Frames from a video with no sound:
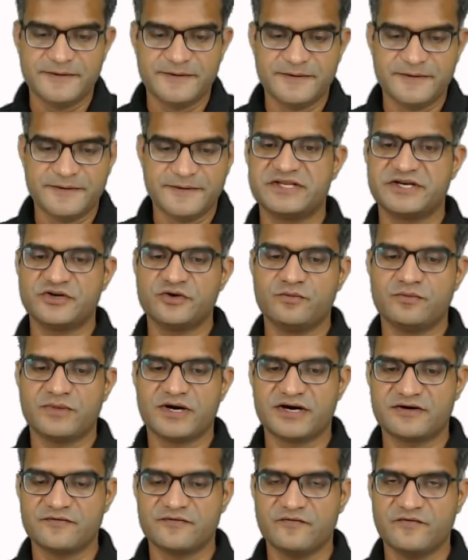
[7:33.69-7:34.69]
So whether you
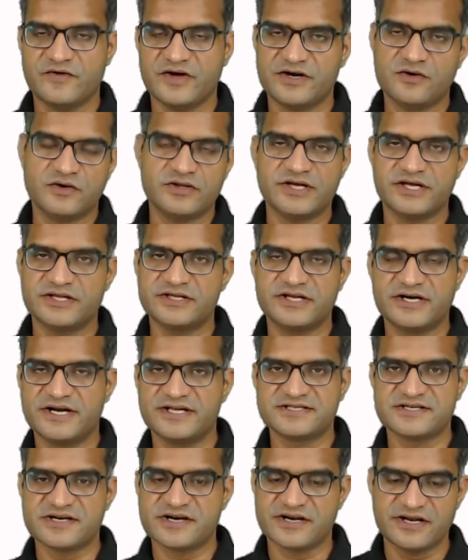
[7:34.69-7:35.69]
marked one or the other
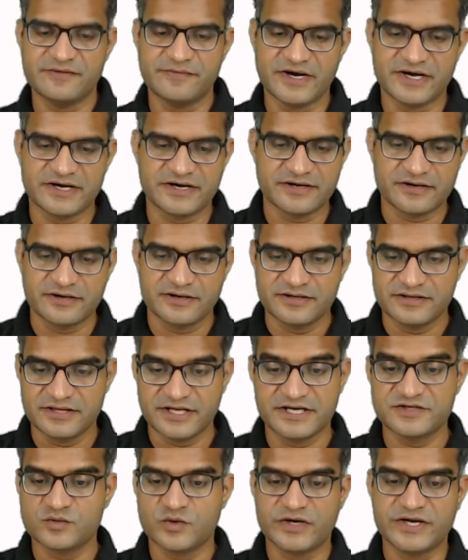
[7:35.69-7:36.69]
doesn't really matter.
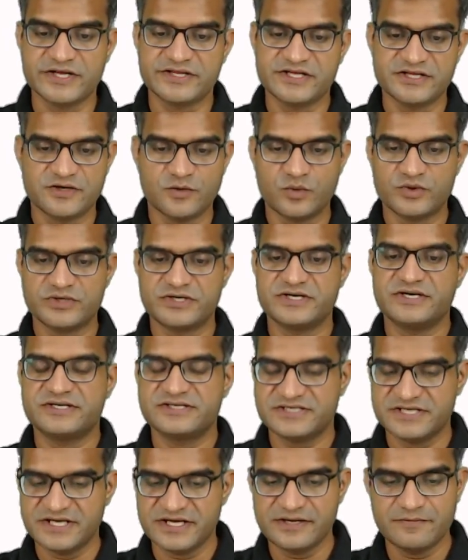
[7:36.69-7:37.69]
That is what I think they would
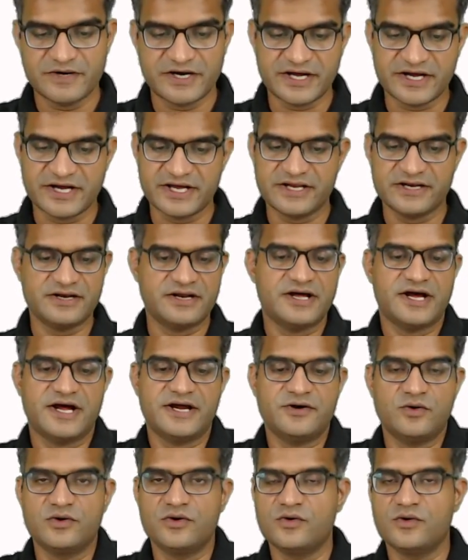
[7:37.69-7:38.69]
say. But again, I
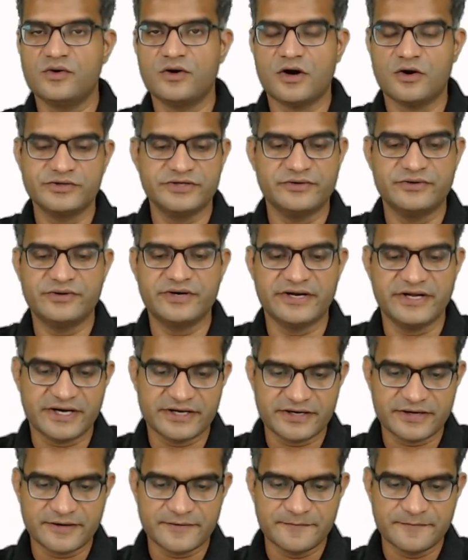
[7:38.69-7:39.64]
don't know how they would react.